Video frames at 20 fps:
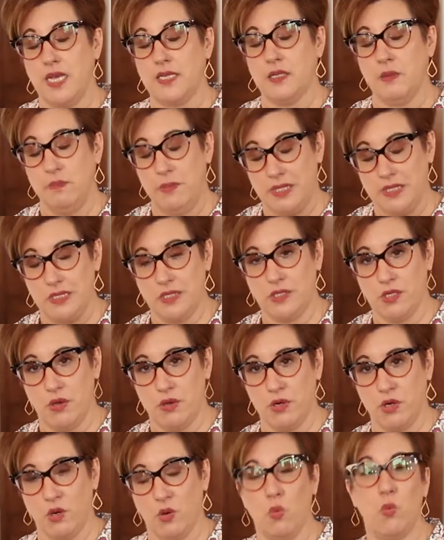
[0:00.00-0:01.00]
As a business
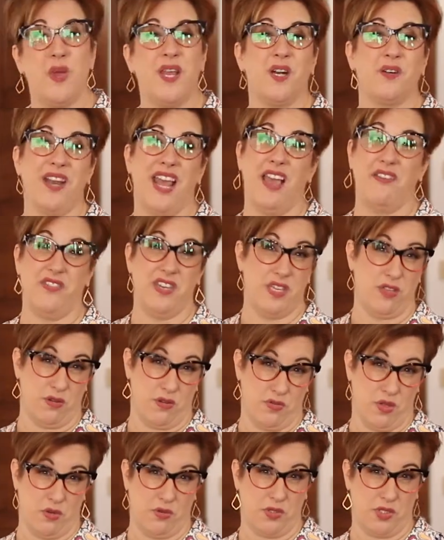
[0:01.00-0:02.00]
owner, we don't have either
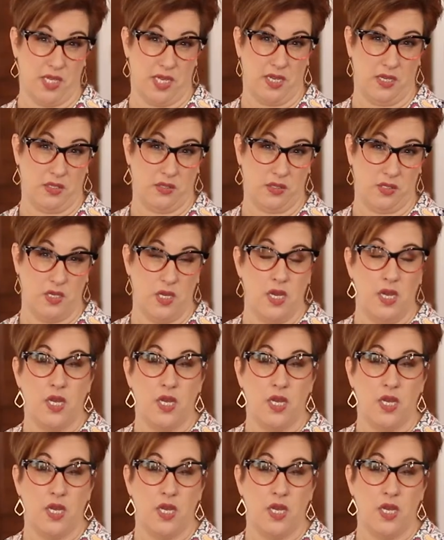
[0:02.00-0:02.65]
of those things.